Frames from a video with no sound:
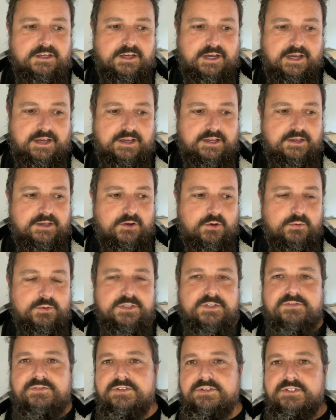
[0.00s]
I
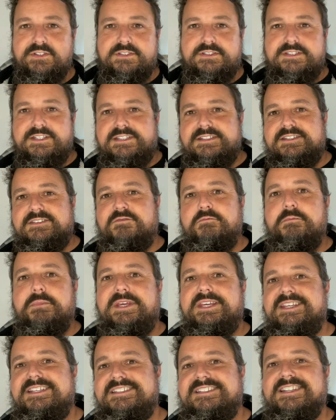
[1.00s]
always feel this sense of
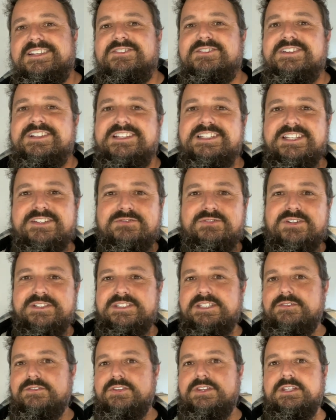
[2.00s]
peace and relief
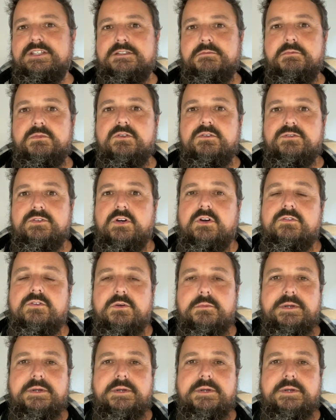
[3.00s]
once everything's moved over,